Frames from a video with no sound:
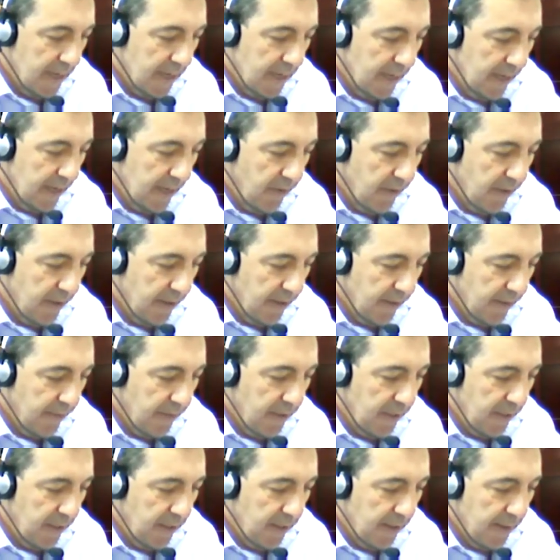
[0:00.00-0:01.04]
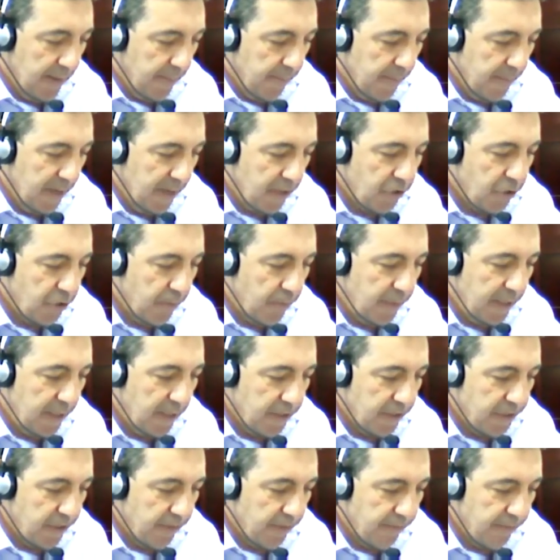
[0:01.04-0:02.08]
and the matter should be
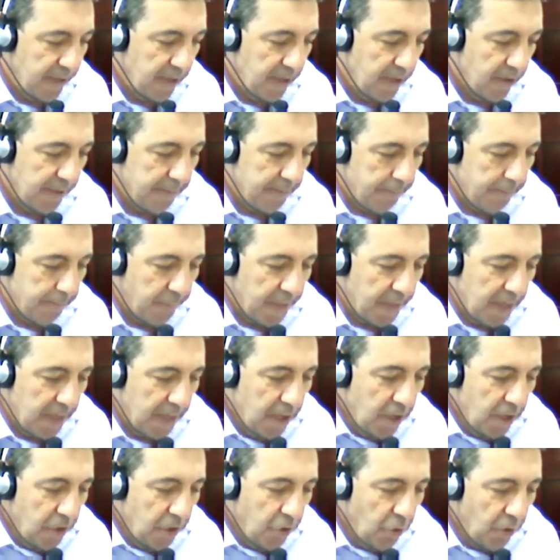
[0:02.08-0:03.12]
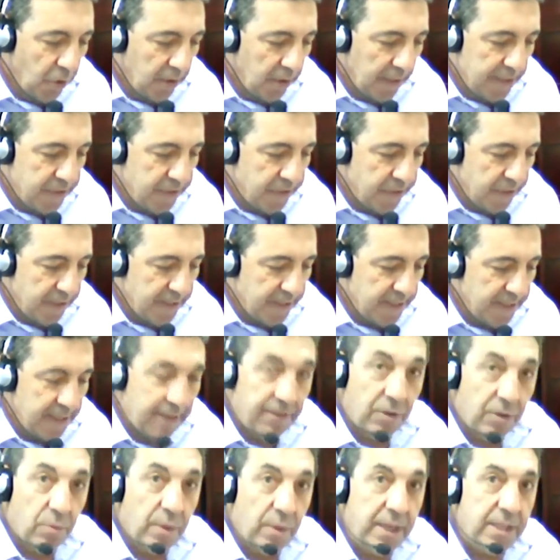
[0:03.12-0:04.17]
listed for hearing not less than
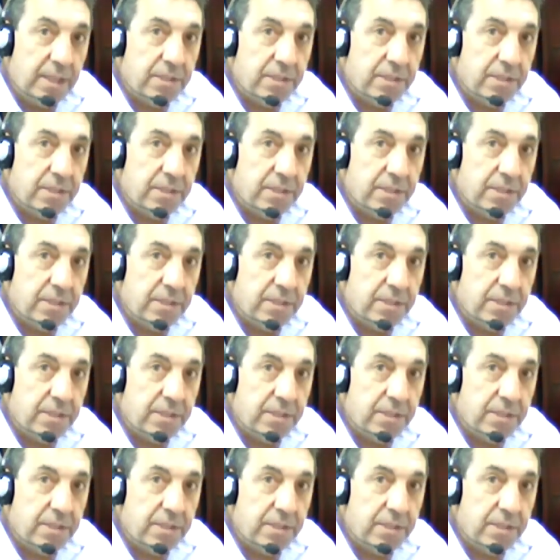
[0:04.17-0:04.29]
7 weeks